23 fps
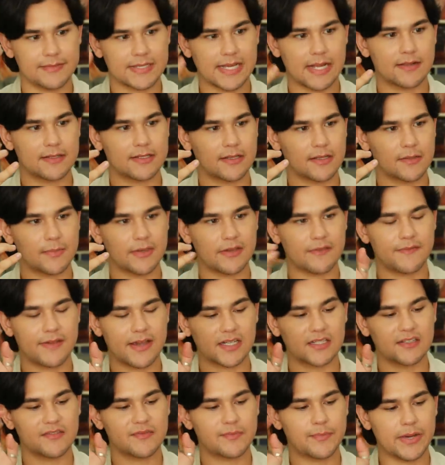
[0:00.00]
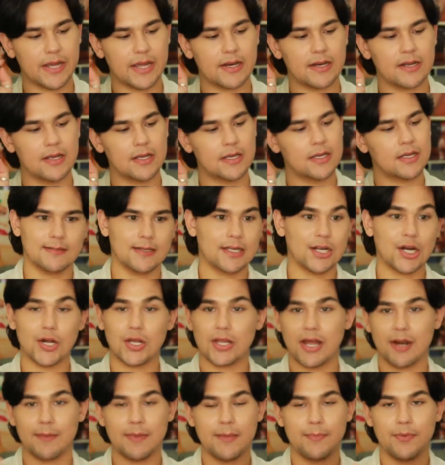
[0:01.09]
salicylic be effective, but, you know, a
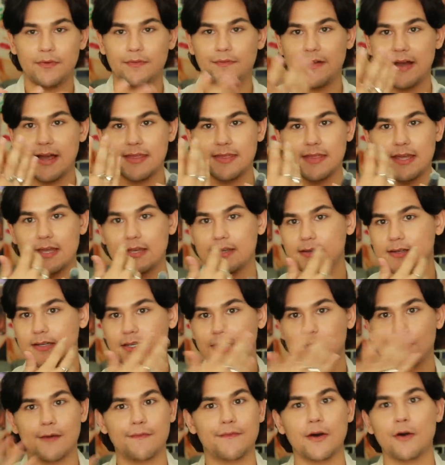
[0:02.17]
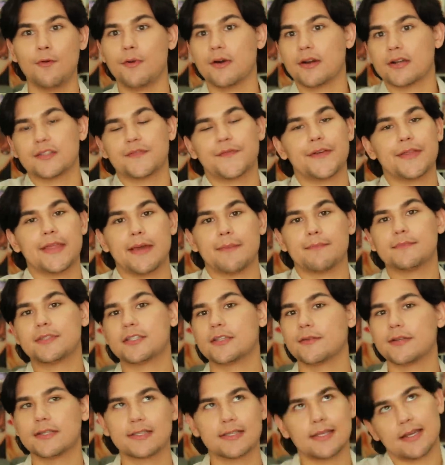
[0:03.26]
lot of people find that UFO works for them,
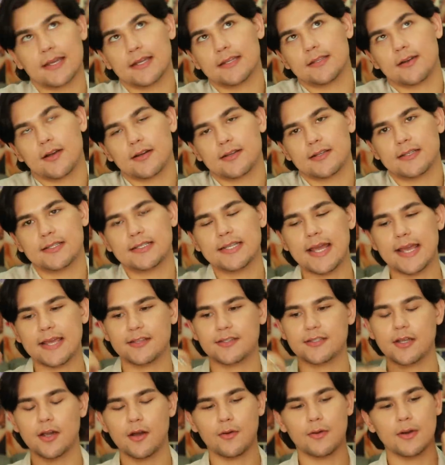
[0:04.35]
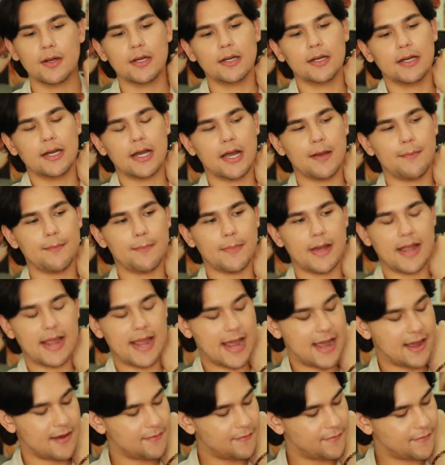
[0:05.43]
so it's like, it's hard to say. So um, I
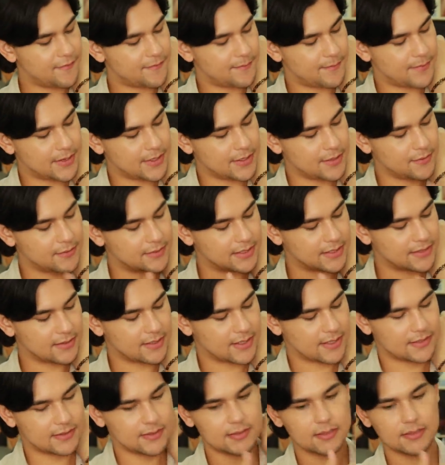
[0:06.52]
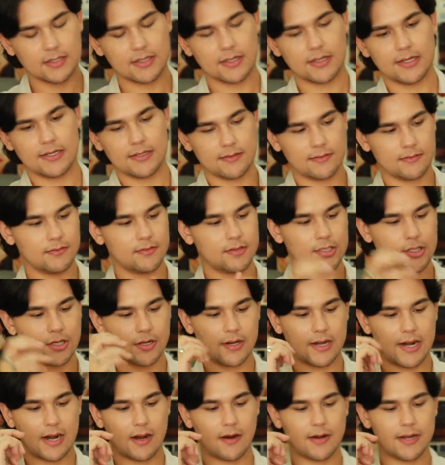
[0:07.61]
have been using this in
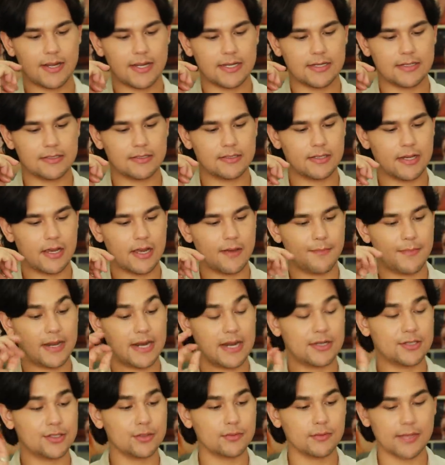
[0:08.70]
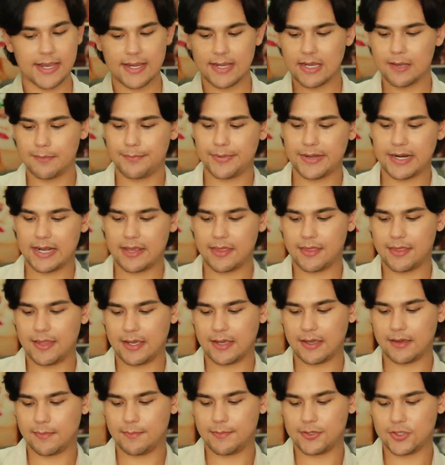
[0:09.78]
certain areas, um, and I do like it, but I
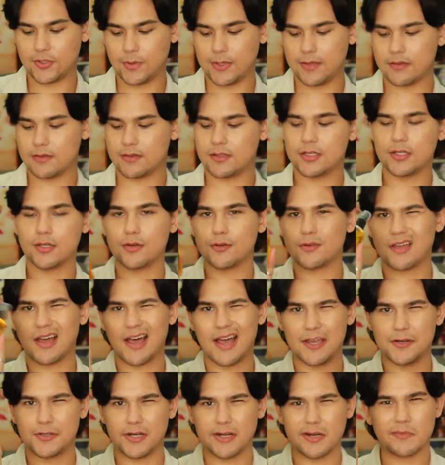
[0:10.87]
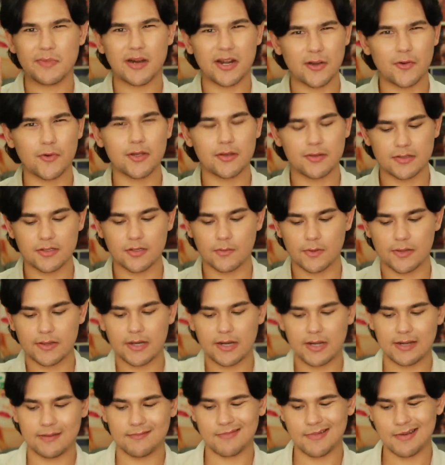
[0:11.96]
think between the two, the hydrating body oil is the one that
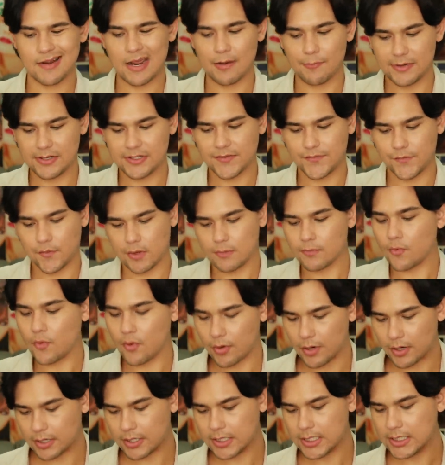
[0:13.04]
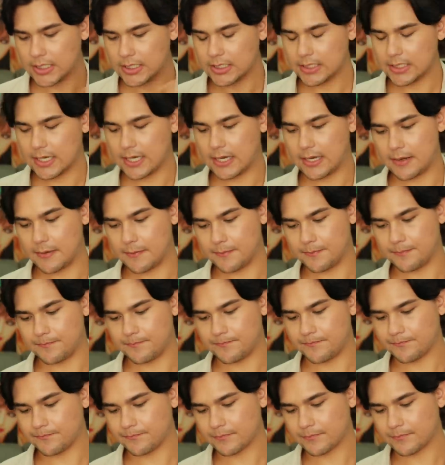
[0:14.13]
I, I reach for more. Um,